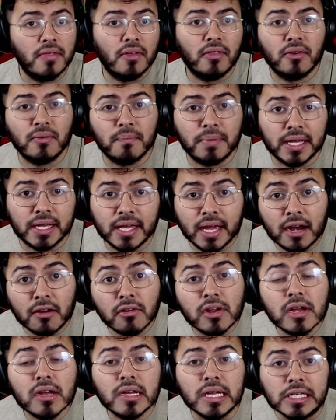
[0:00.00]
Another big
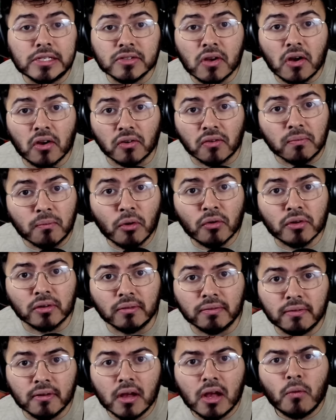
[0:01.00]
area is
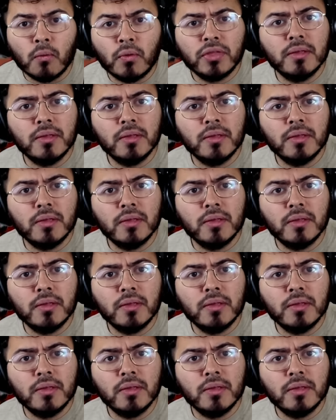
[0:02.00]
automotive.